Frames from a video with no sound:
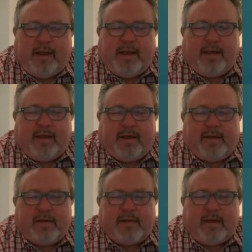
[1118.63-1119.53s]

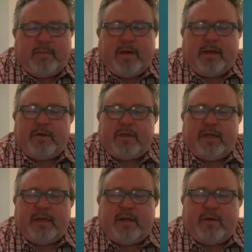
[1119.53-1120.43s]
And
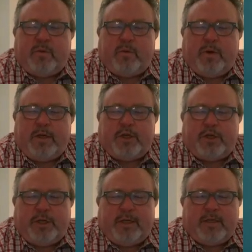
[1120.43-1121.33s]
understanding which
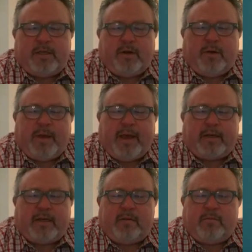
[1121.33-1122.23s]
genes are
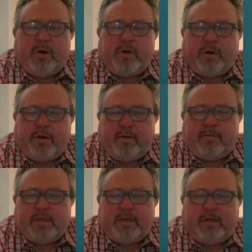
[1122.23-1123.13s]
impacting motor nerves,